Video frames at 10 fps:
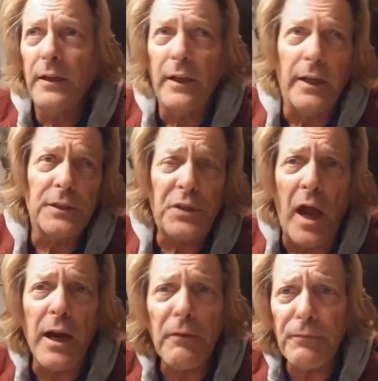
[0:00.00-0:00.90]
And it's
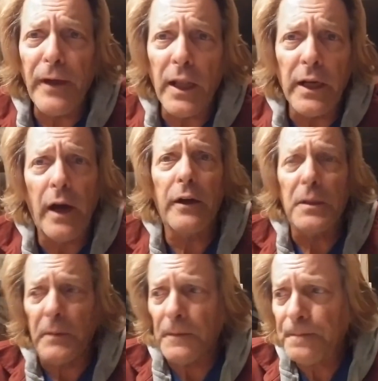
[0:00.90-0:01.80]
kind of a valid
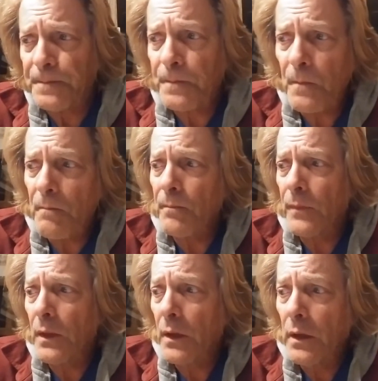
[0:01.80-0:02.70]
argument.
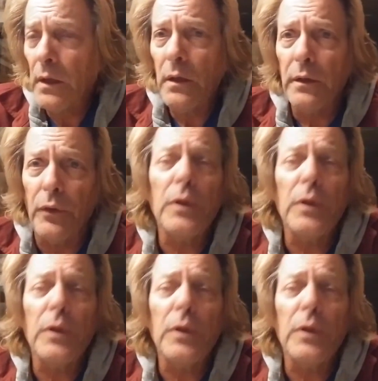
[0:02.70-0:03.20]
The